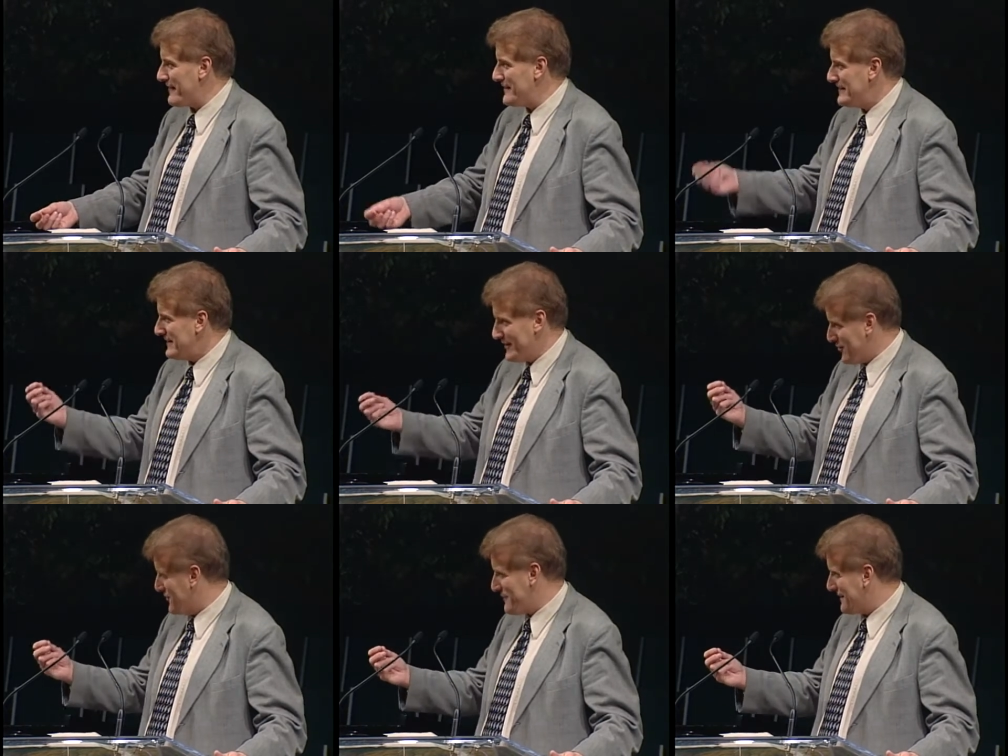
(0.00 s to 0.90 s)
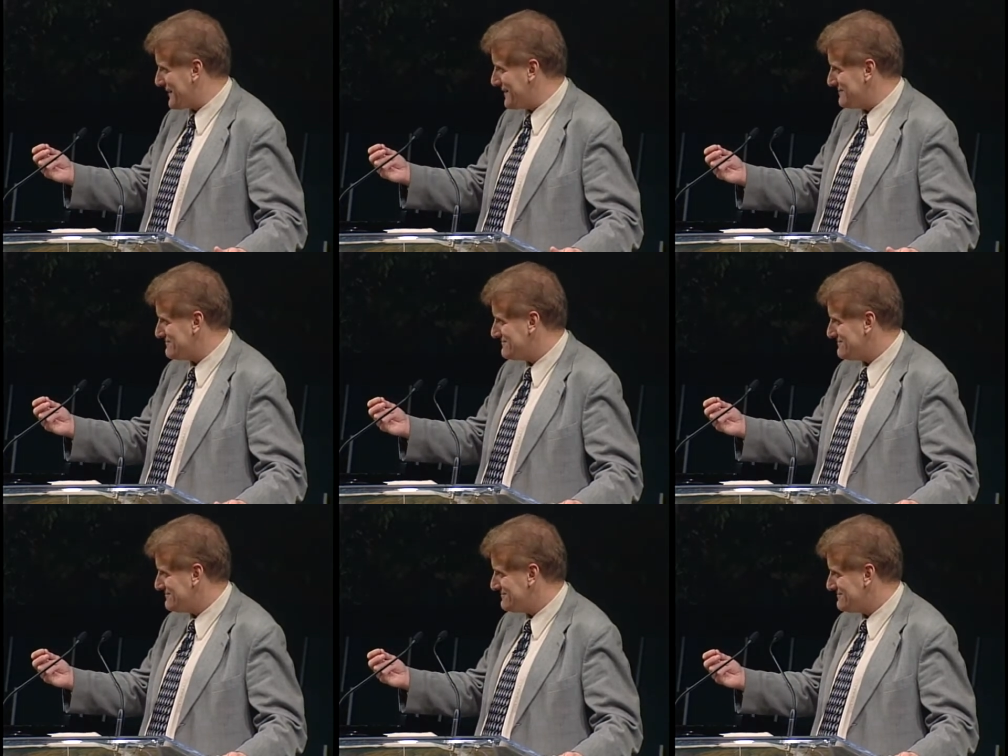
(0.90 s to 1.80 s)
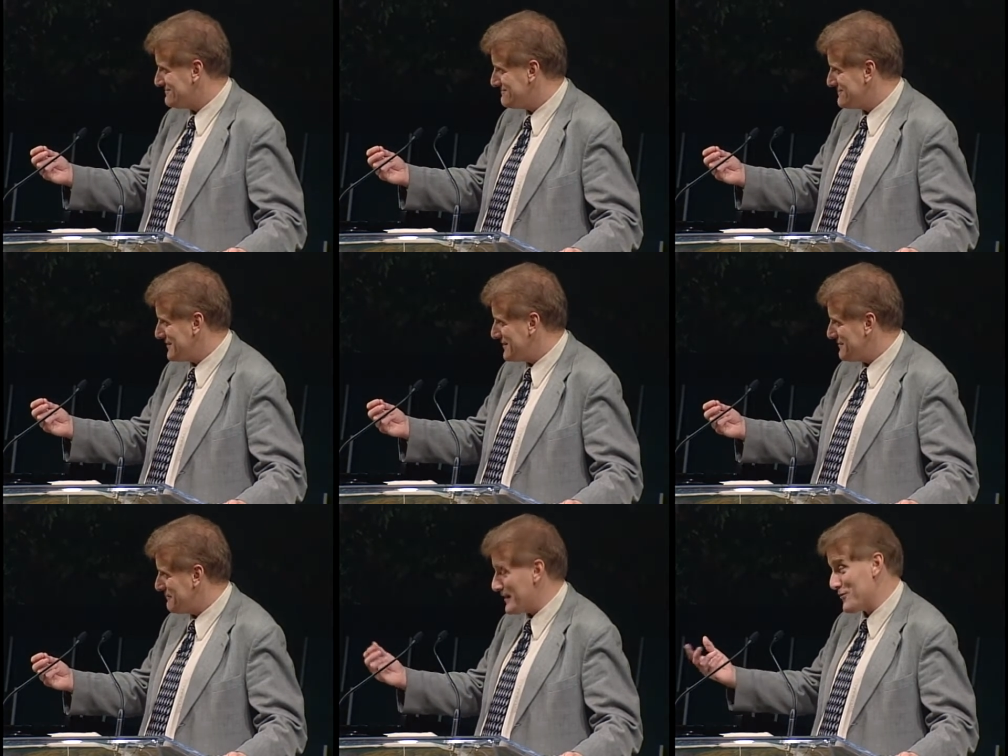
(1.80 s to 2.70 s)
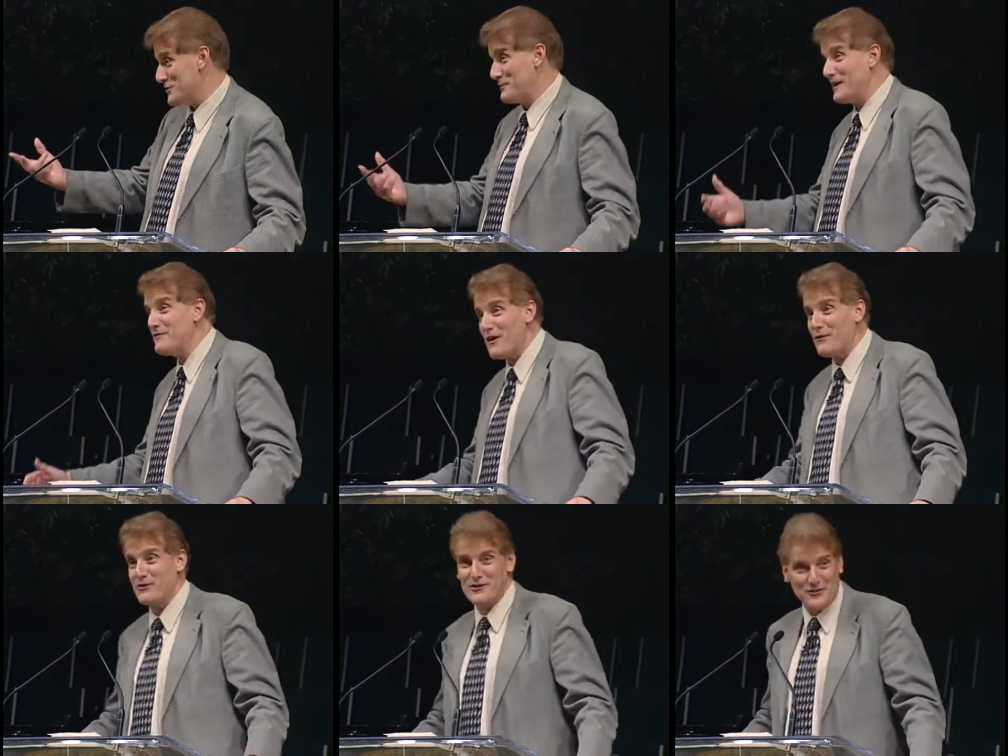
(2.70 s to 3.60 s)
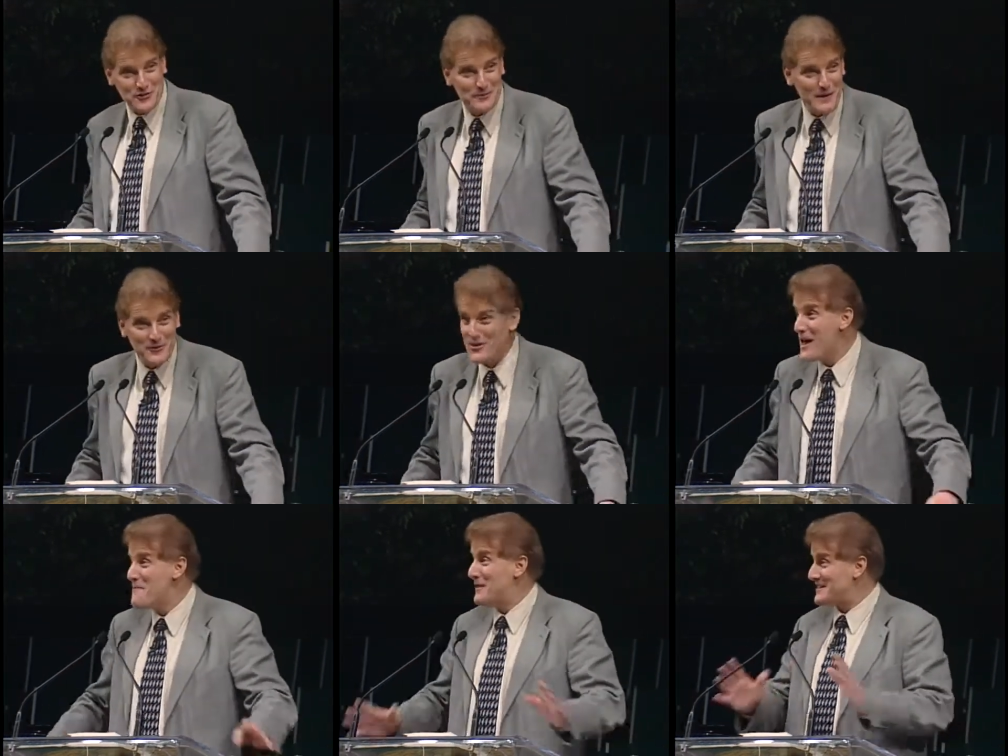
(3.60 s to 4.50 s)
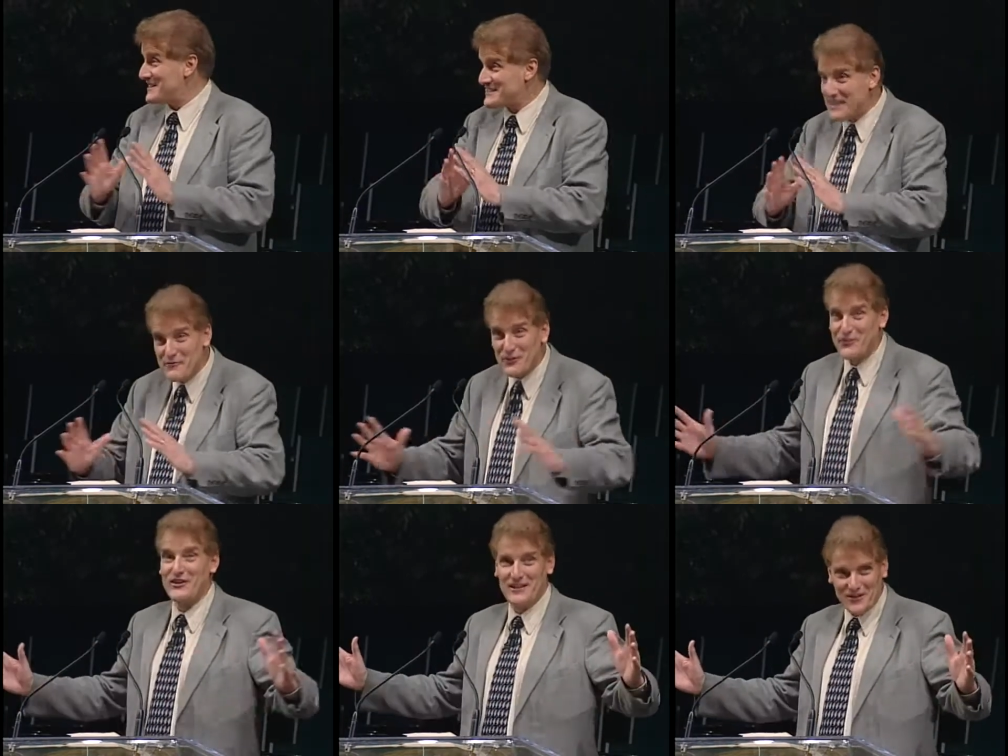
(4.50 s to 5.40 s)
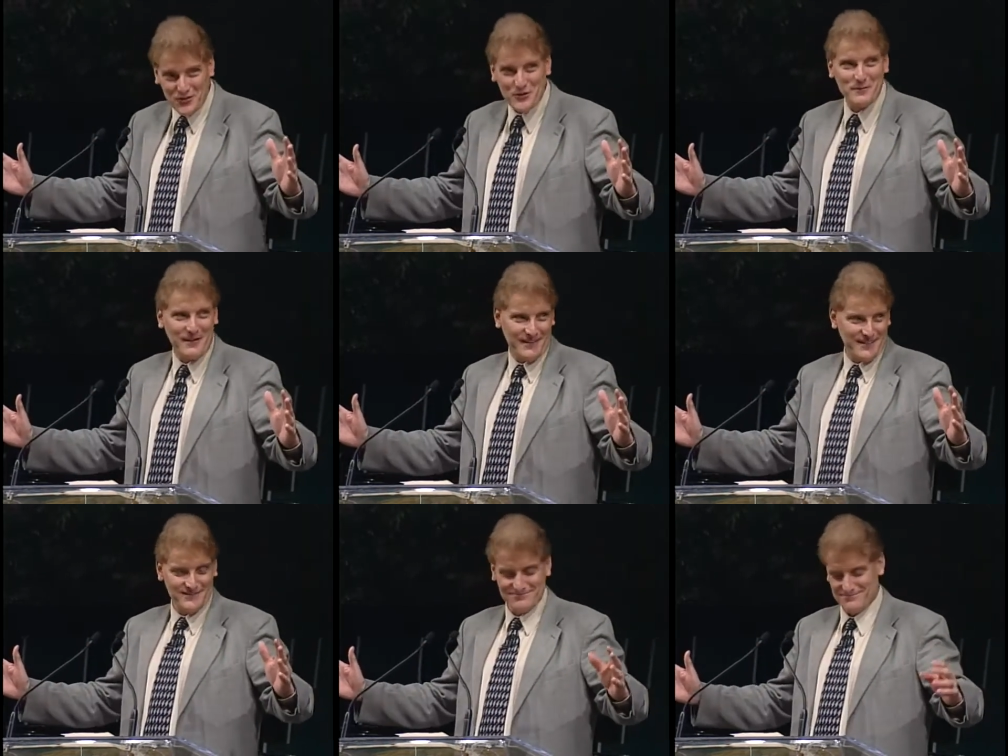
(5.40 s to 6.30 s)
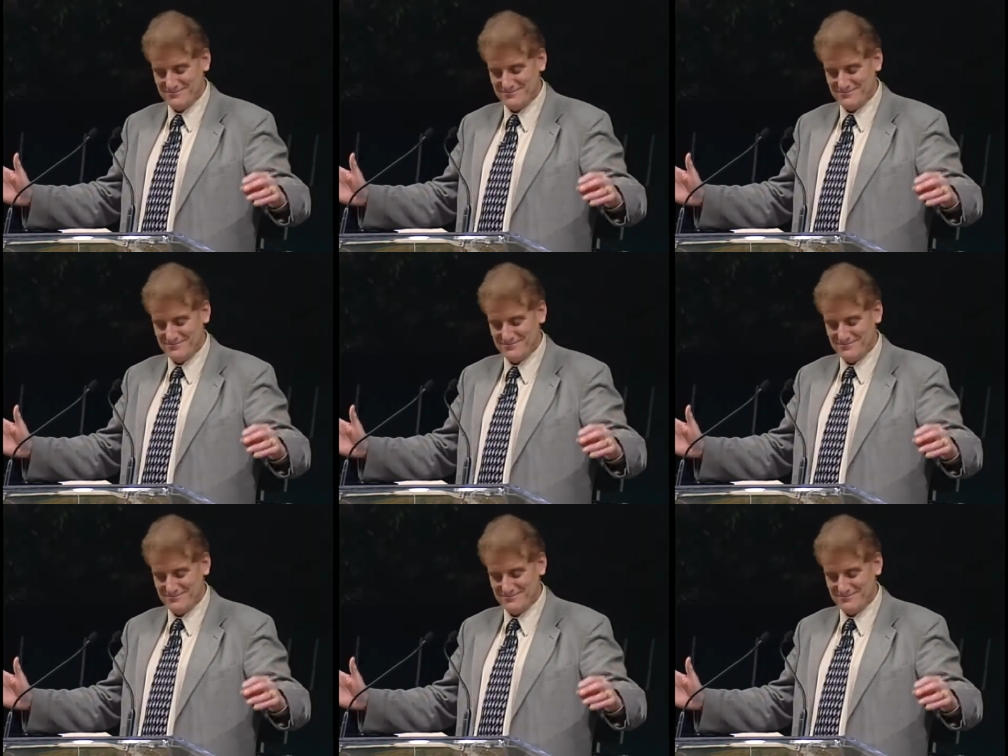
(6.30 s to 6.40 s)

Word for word: area in North America. I may not always believe that when you read the newspapers, but it's the safest city in North America.